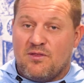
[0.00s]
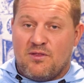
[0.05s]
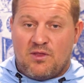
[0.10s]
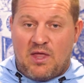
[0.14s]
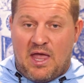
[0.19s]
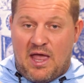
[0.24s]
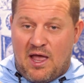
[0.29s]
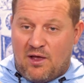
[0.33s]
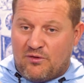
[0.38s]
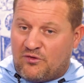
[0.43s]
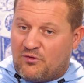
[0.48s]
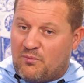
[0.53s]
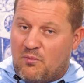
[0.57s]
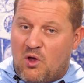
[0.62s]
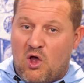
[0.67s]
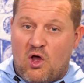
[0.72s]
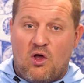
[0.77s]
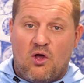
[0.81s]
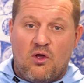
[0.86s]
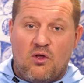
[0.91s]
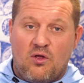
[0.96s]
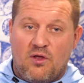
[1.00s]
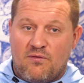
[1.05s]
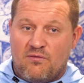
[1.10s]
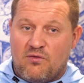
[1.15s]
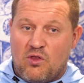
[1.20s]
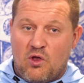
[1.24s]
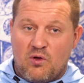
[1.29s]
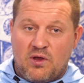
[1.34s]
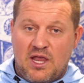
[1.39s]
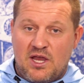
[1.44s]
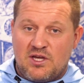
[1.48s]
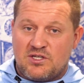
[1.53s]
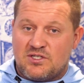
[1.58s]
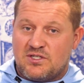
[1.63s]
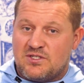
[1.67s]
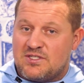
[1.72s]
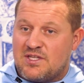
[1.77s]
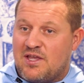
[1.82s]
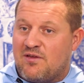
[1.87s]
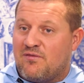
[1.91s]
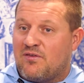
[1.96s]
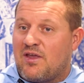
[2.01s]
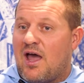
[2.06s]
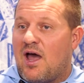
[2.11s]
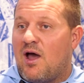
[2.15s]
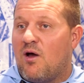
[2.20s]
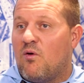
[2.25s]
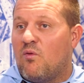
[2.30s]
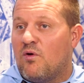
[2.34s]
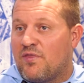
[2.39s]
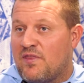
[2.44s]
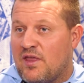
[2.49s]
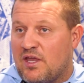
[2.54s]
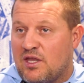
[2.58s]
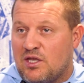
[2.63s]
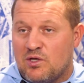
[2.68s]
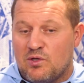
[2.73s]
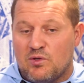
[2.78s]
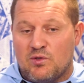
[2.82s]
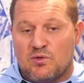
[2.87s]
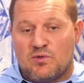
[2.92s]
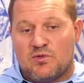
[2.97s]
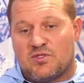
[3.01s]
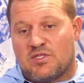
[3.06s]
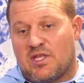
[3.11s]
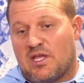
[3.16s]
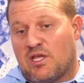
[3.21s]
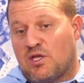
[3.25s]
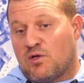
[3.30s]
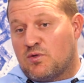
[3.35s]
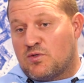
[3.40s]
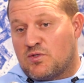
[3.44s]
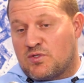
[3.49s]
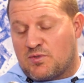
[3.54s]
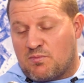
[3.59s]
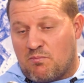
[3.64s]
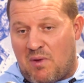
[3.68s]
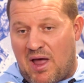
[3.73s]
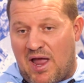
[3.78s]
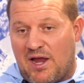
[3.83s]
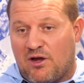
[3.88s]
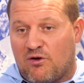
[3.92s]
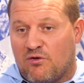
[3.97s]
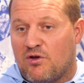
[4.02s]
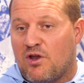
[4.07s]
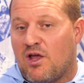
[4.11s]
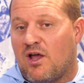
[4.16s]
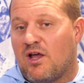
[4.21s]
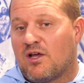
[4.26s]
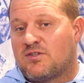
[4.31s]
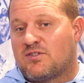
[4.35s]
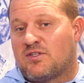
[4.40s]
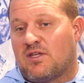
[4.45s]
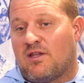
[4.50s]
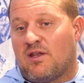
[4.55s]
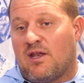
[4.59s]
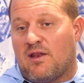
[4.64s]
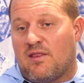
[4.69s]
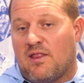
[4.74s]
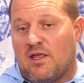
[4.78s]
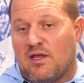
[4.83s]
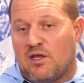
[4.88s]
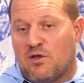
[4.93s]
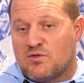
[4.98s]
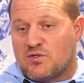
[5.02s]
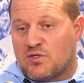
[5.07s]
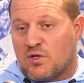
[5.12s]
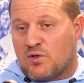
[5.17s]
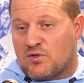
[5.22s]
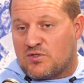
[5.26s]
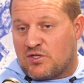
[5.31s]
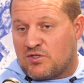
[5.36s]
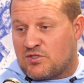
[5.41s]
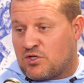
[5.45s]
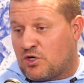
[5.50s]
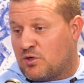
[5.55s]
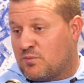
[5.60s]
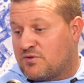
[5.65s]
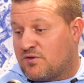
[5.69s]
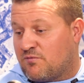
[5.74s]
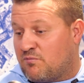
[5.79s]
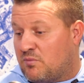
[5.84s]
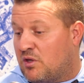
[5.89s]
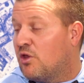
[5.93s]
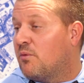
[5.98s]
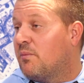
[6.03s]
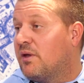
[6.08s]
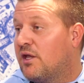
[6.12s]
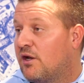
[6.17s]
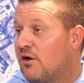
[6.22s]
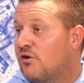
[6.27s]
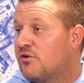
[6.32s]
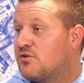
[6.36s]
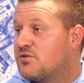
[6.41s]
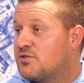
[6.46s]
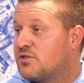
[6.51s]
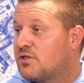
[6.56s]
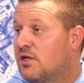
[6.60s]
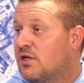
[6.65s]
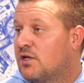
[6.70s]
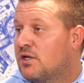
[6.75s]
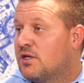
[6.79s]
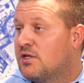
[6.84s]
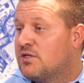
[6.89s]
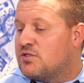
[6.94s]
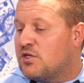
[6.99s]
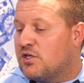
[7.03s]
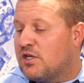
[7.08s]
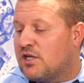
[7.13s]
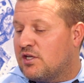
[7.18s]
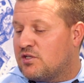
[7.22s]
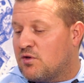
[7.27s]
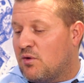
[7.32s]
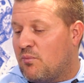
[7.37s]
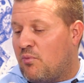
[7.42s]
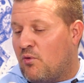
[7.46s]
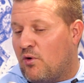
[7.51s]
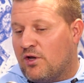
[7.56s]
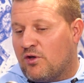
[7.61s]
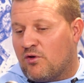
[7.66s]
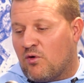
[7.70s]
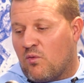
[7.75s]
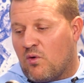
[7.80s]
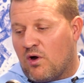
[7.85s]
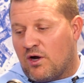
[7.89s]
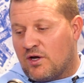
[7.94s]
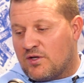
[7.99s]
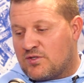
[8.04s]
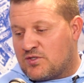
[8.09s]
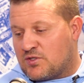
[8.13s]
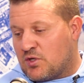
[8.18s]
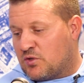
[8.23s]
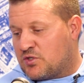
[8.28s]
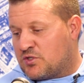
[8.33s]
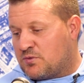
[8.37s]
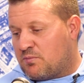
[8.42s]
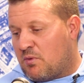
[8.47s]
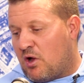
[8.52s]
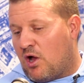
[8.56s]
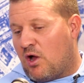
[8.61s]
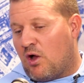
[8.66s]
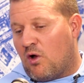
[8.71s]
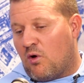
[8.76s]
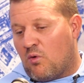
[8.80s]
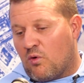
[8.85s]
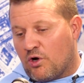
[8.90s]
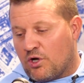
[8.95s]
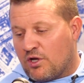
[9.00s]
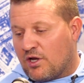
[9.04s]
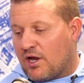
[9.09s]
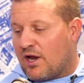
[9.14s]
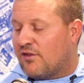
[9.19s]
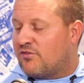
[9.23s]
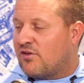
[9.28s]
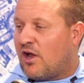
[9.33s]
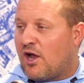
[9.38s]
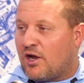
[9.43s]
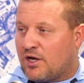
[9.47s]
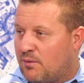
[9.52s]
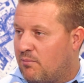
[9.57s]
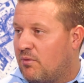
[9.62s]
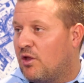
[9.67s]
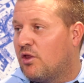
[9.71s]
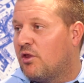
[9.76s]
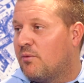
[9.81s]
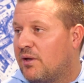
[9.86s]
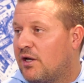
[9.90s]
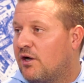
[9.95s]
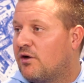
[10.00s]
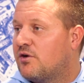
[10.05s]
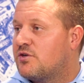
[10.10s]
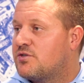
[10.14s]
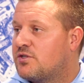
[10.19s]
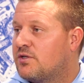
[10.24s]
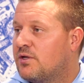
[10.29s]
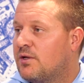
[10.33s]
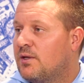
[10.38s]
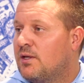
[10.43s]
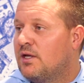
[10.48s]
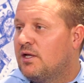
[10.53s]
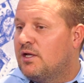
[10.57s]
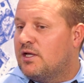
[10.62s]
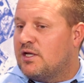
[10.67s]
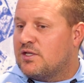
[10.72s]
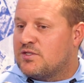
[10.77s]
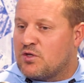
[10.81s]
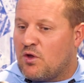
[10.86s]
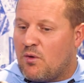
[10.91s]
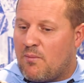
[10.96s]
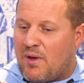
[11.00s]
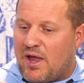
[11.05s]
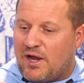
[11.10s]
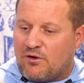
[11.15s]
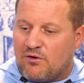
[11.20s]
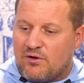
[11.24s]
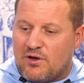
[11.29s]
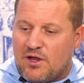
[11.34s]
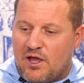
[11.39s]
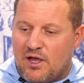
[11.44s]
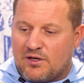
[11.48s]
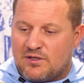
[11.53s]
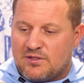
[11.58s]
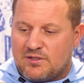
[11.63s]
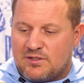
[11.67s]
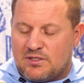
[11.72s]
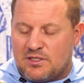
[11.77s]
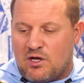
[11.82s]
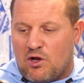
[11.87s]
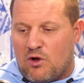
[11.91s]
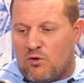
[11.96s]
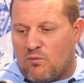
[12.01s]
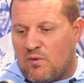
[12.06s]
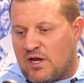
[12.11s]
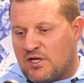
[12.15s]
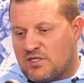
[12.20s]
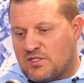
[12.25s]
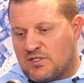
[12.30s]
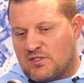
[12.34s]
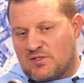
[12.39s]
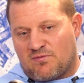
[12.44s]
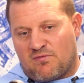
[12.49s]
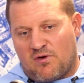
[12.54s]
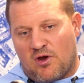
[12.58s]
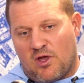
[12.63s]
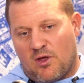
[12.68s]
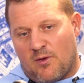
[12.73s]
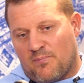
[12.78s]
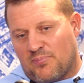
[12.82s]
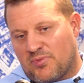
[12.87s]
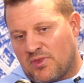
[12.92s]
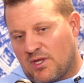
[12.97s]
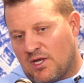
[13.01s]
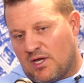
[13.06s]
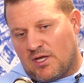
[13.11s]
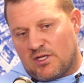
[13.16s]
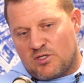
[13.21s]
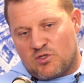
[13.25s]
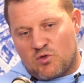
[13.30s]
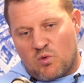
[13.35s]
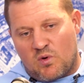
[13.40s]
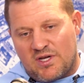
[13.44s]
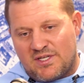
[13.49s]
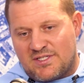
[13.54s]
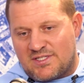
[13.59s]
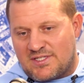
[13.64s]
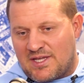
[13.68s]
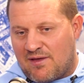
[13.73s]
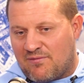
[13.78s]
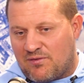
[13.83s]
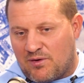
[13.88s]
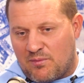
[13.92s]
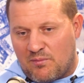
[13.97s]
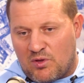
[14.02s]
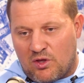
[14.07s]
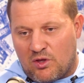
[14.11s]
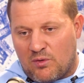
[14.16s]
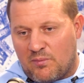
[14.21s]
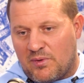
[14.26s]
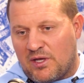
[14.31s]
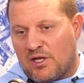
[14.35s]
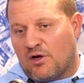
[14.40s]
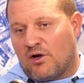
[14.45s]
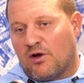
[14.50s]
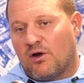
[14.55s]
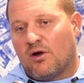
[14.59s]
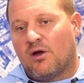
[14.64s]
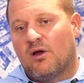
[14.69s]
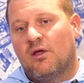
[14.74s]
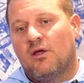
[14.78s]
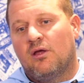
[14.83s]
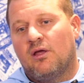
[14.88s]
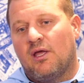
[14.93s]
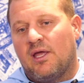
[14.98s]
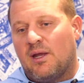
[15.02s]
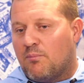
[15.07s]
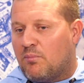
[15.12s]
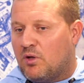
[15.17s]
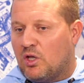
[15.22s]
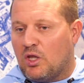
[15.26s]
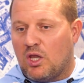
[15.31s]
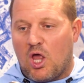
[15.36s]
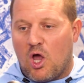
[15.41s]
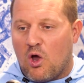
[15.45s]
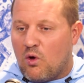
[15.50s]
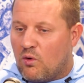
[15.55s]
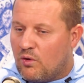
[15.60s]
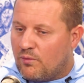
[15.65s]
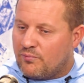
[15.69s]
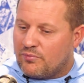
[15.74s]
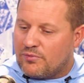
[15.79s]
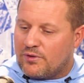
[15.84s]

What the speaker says: How small of locations they've got, what they use MicroDucts, and they use those in terms of millimeters. So you get to a point to where it's so small where you got to talk in millimeters. And so a MicroDuct, ranges from 27 millimeter and below